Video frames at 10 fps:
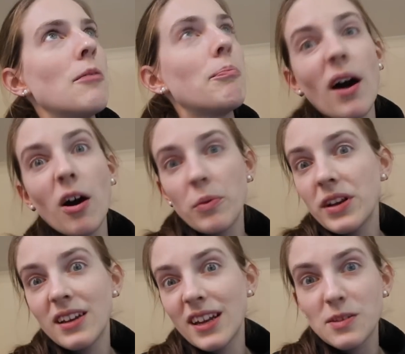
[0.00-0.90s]
But we
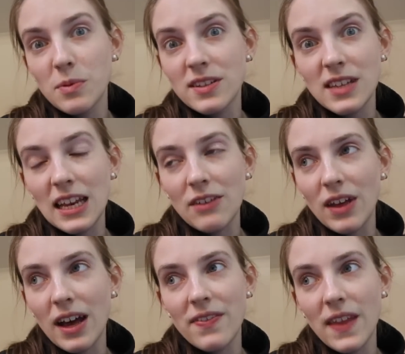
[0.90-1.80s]
didn't experience any of
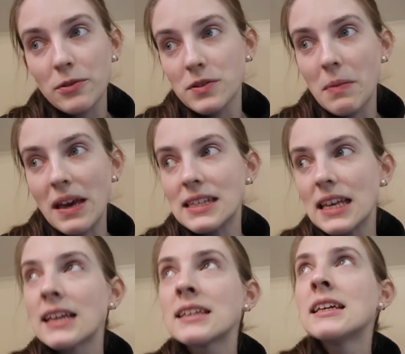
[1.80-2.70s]
that, and that was
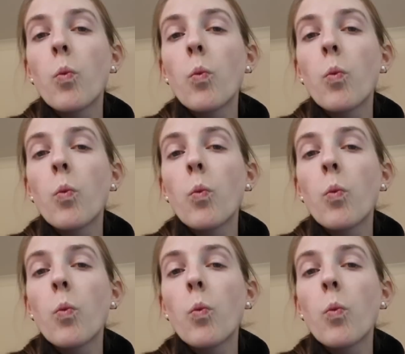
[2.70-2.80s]
amazing.